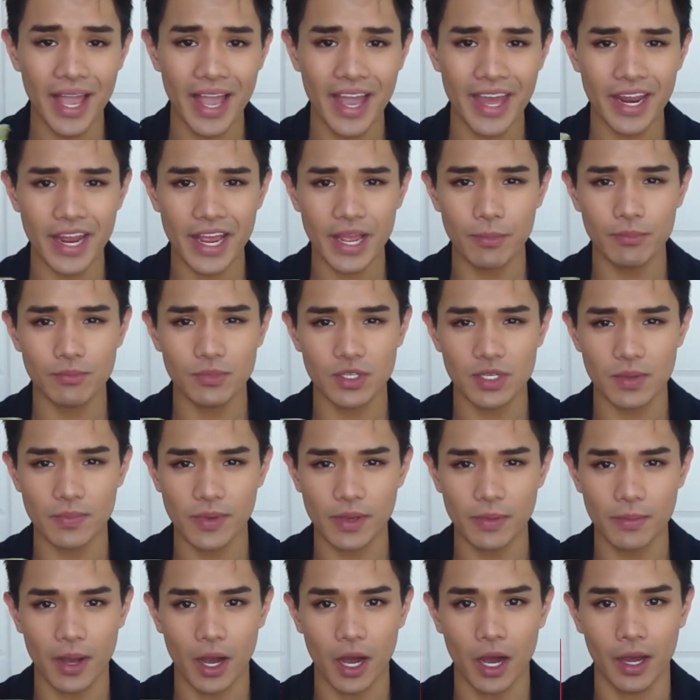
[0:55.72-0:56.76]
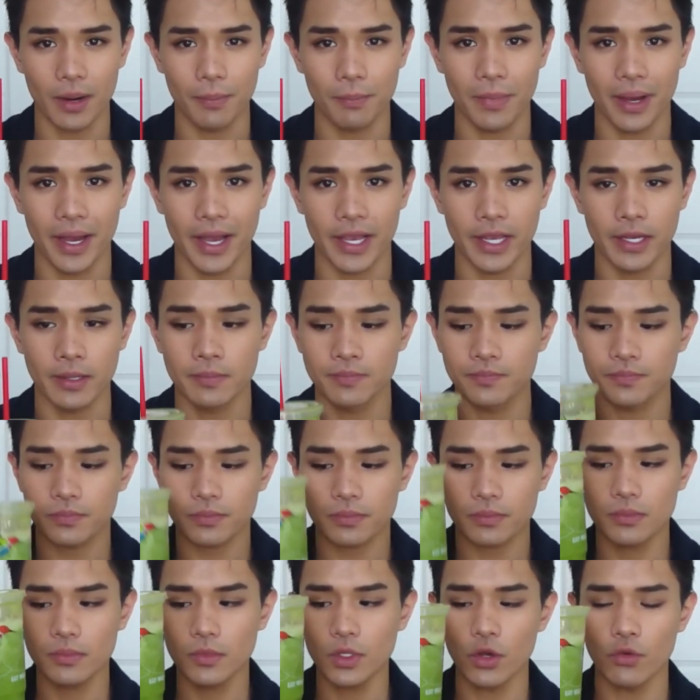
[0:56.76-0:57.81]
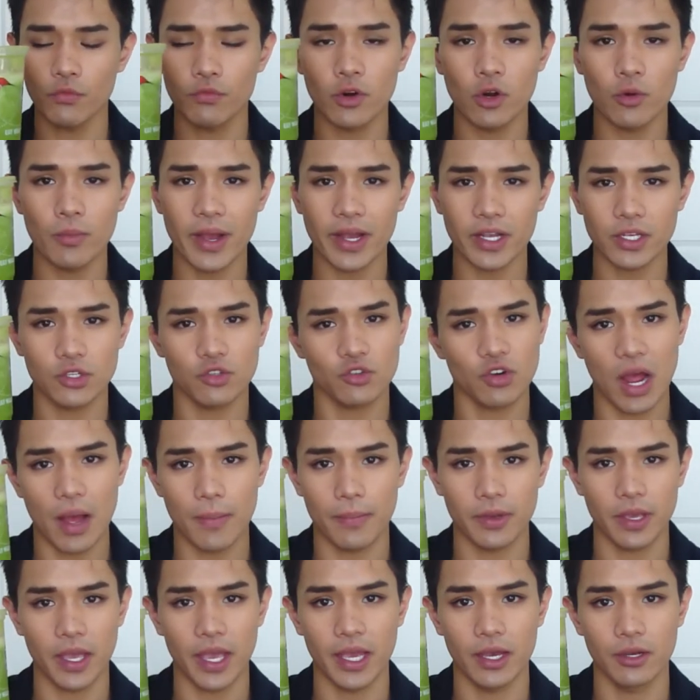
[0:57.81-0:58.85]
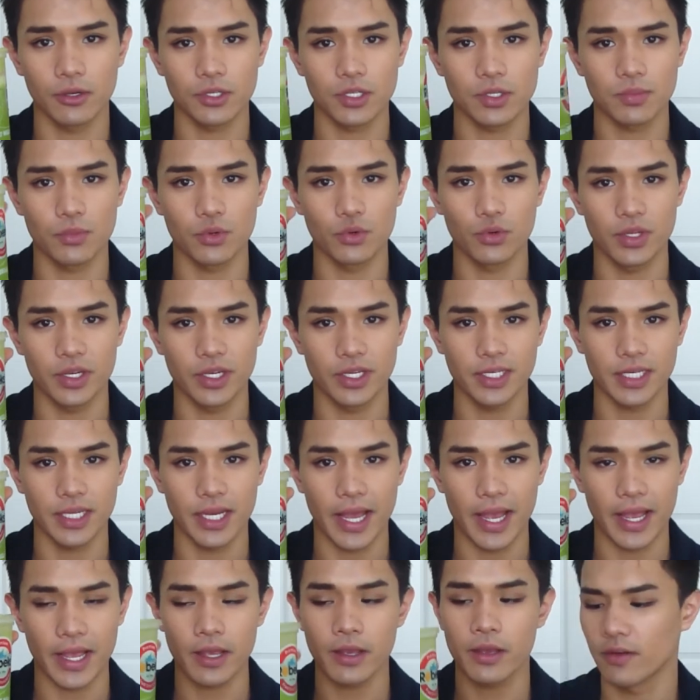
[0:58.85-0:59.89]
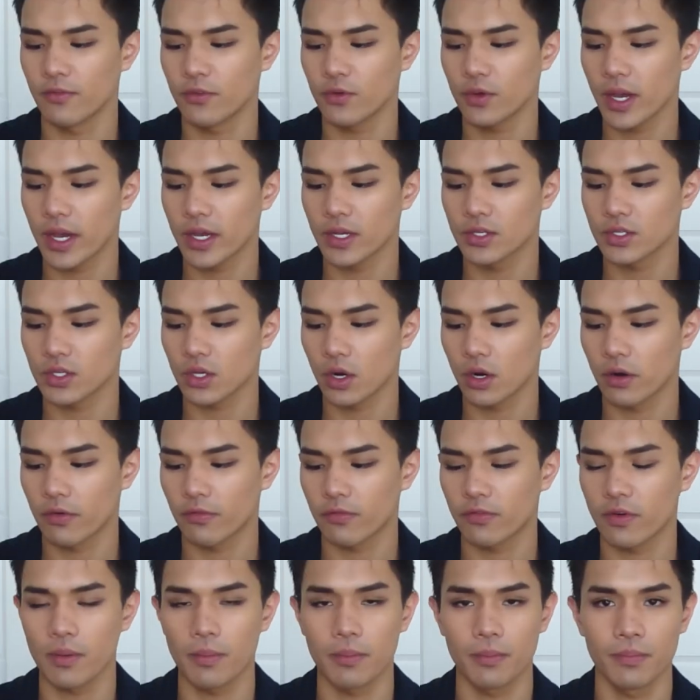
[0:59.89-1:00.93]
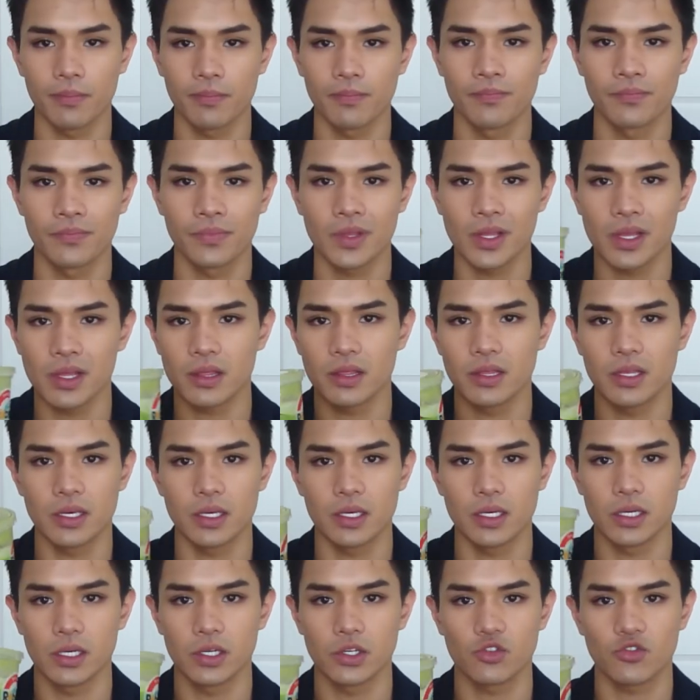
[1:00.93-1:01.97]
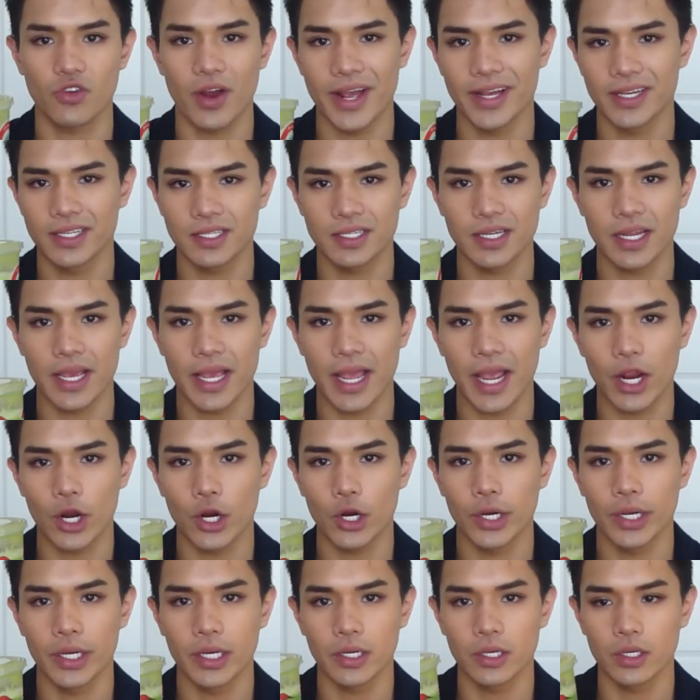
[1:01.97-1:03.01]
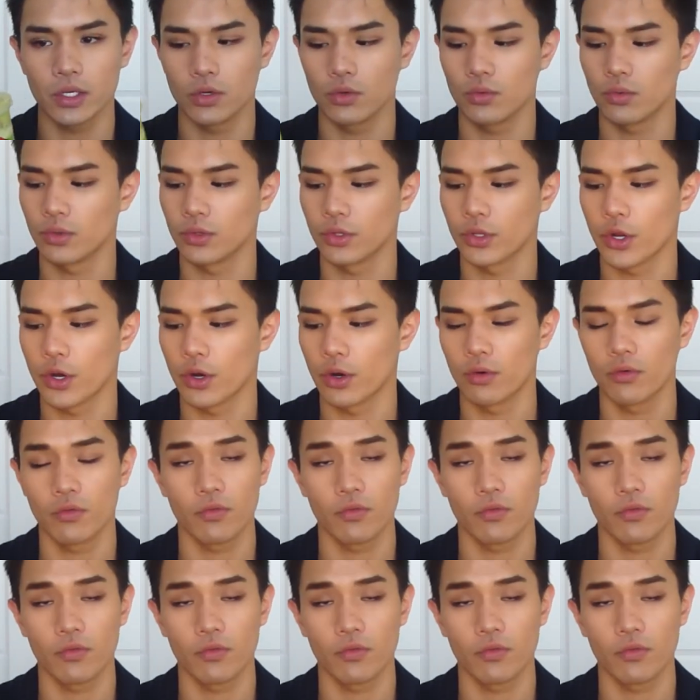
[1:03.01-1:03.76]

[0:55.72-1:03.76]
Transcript: and I am sipping on my Robeks Tropicale smoothie today. If you guys are from the tri-state area, you will know